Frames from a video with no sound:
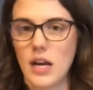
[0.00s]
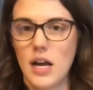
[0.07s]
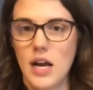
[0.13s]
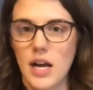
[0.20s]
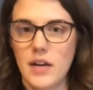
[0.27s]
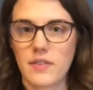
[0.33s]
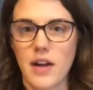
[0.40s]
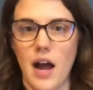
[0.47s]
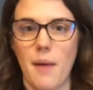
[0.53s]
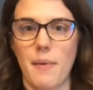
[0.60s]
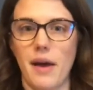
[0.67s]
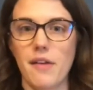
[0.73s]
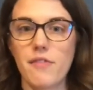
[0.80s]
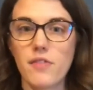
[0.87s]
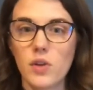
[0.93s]
I've got my
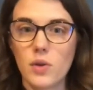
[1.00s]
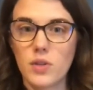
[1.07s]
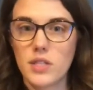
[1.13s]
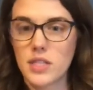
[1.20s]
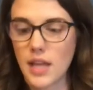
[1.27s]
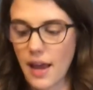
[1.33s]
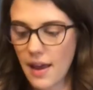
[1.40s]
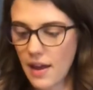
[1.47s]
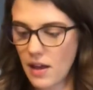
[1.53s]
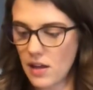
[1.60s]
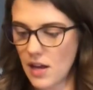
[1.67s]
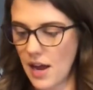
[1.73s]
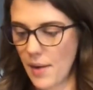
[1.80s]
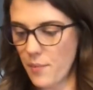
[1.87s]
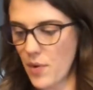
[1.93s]
food scale.
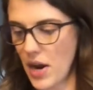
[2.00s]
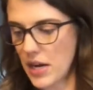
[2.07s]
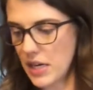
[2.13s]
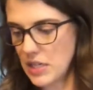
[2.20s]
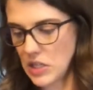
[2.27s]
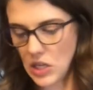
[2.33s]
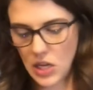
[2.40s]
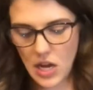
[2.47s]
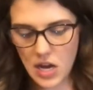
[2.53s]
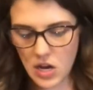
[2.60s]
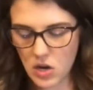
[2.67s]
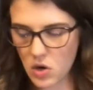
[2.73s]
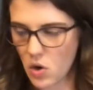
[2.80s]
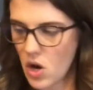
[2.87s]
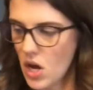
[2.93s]
I'm ready to go.
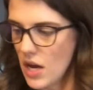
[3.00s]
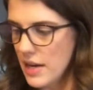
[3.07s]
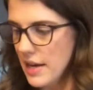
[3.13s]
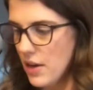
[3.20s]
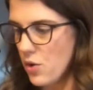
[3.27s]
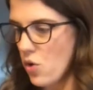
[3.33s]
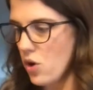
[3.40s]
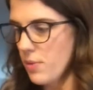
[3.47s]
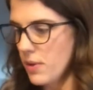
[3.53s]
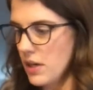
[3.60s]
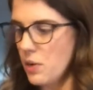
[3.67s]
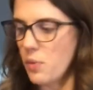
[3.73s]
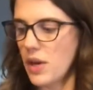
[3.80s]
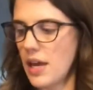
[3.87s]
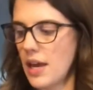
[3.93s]
Now, normally
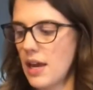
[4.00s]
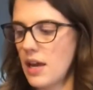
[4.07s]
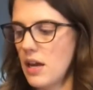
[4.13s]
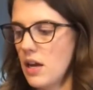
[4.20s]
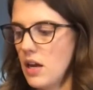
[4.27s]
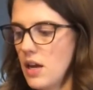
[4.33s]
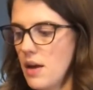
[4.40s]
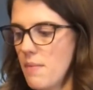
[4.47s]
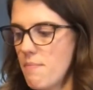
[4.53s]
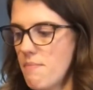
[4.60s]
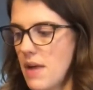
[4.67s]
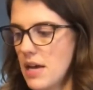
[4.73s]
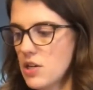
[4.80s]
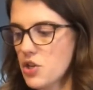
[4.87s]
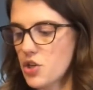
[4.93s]
we
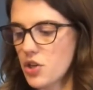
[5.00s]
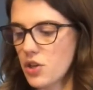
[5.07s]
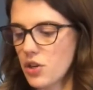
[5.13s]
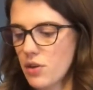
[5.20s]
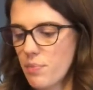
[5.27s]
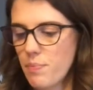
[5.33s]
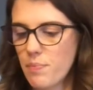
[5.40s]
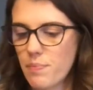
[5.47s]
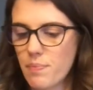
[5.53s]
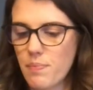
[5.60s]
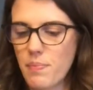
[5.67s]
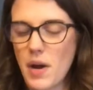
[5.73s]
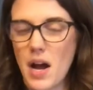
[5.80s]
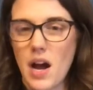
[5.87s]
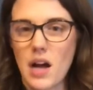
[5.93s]
measure
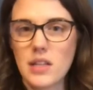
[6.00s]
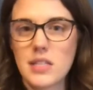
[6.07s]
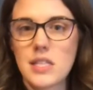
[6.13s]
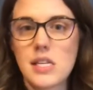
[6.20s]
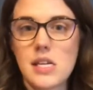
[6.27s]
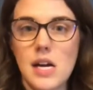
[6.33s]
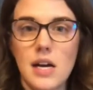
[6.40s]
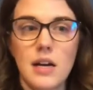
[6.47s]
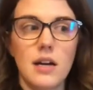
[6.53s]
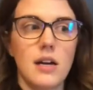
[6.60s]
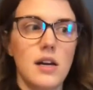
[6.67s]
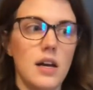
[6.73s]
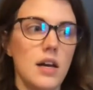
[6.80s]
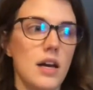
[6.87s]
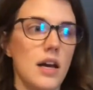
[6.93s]
pasta
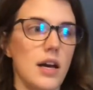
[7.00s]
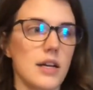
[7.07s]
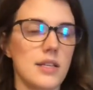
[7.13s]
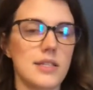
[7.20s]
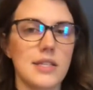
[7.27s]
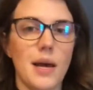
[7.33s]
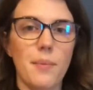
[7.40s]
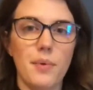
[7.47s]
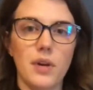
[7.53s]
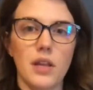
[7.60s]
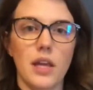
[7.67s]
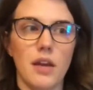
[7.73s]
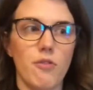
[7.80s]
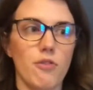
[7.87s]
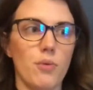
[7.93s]

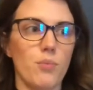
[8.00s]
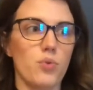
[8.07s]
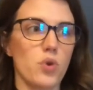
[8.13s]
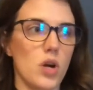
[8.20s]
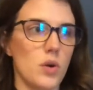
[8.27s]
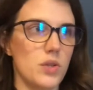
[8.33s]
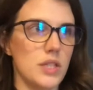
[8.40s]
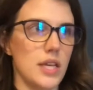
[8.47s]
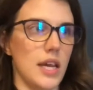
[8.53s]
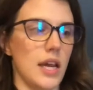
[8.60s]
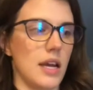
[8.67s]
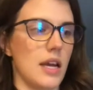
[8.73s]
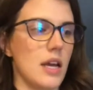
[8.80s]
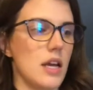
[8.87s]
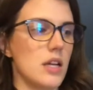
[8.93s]
separately from protein.
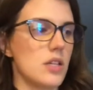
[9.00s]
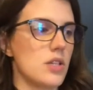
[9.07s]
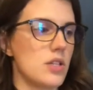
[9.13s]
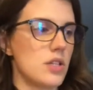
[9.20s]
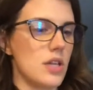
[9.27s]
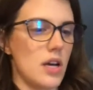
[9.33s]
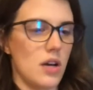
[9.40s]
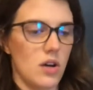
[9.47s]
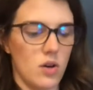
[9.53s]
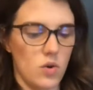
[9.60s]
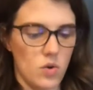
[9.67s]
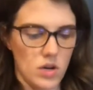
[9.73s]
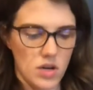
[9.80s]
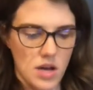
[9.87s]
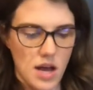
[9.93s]
So
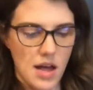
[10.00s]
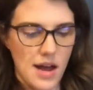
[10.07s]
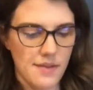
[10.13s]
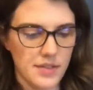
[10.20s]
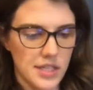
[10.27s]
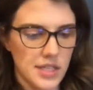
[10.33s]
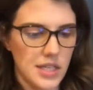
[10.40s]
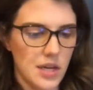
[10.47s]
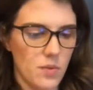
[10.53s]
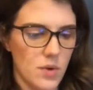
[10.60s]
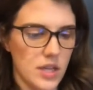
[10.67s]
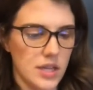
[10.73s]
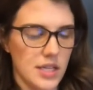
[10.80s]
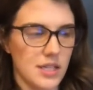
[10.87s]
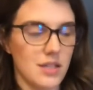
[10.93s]
I'll have to see what
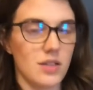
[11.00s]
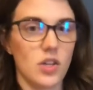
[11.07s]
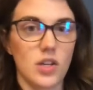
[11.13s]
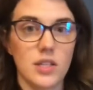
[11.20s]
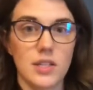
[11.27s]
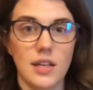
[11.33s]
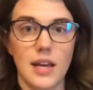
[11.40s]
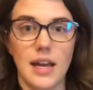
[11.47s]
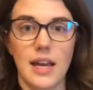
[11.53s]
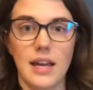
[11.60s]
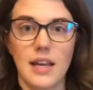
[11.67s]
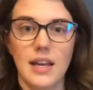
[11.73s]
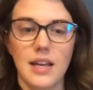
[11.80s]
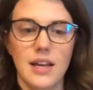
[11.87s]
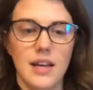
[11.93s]
this looks like
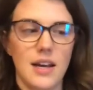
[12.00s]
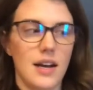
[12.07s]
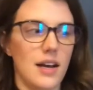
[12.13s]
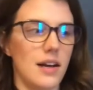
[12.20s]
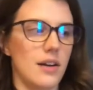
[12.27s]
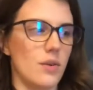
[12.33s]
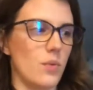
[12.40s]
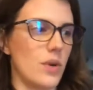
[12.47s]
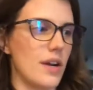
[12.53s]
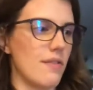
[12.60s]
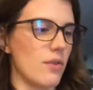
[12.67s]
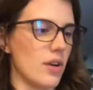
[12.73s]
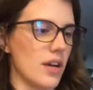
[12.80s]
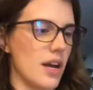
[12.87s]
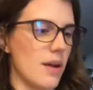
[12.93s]
whenever
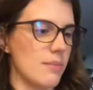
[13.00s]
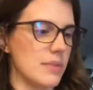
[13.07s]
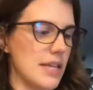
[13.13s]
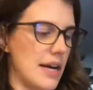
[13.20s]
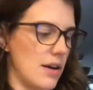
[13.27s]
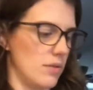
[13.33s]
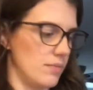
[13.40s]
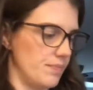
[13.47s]
it comes out.